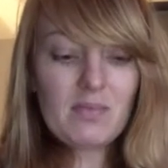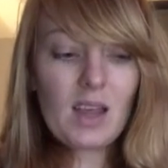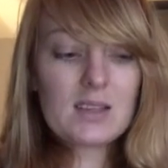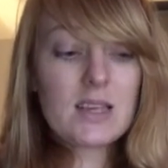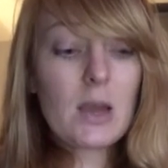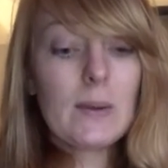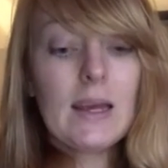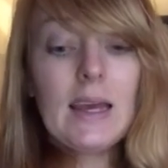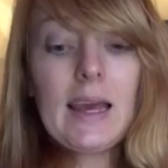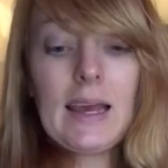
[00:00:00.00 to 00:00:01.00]
So,
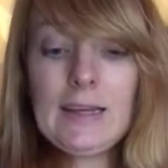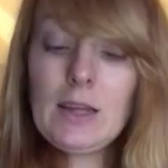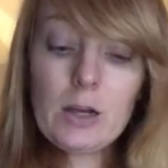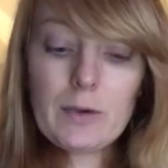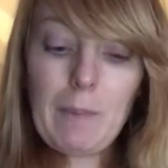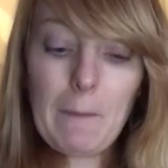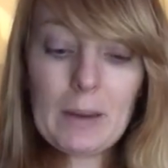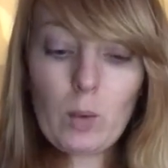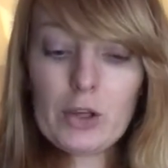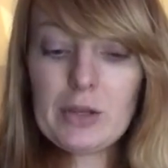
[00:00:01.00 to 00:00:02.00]
in the Hungry
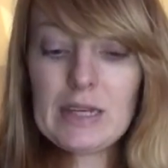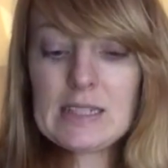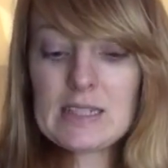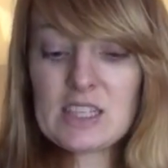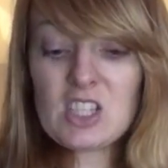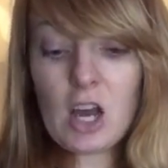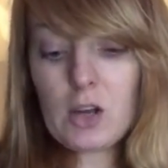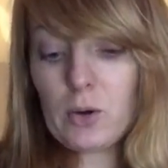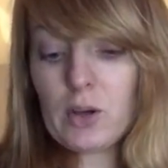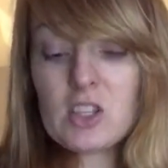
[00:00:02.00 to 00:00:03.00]
Puppet, what you need is a
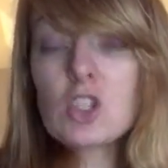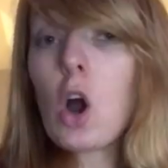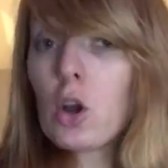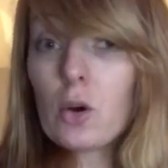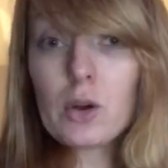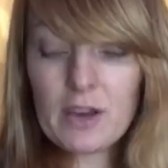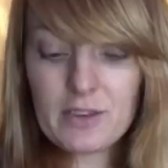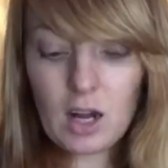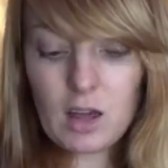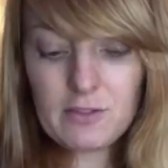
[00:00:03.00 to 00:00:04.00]
sock or an
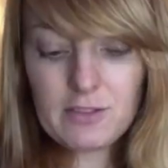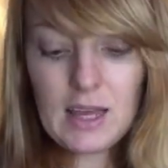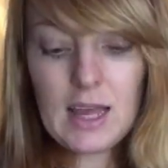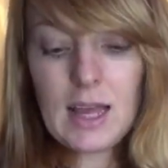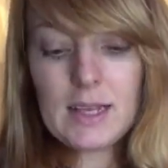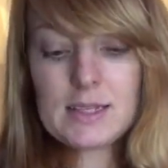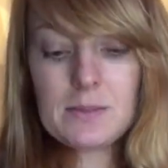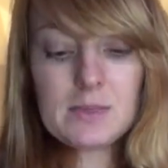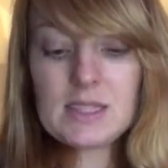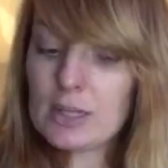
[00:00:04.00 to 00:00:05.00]
oven glove,
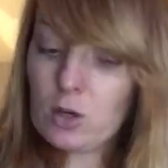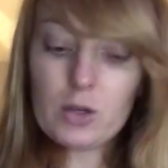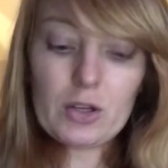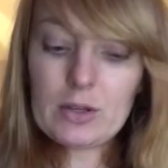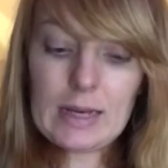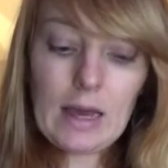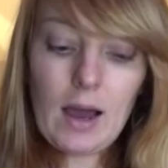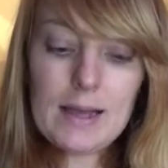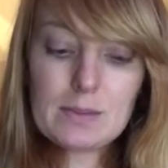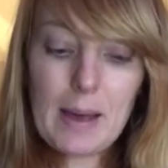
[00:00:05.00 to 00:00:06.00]
some stick-on googly
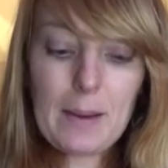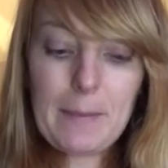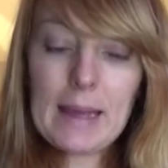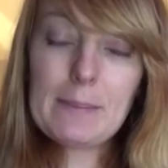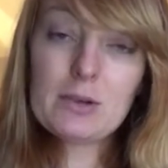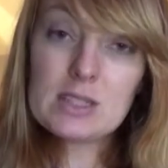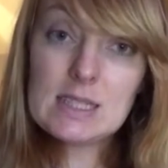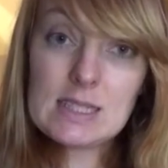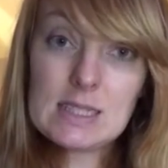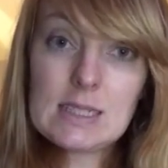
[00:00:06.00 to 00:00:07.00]
eyes, pen and paper and
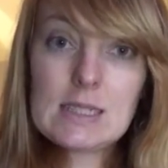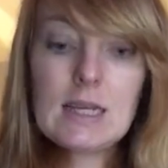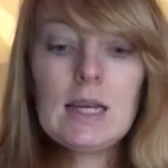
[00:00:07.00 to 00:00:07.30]
scissors.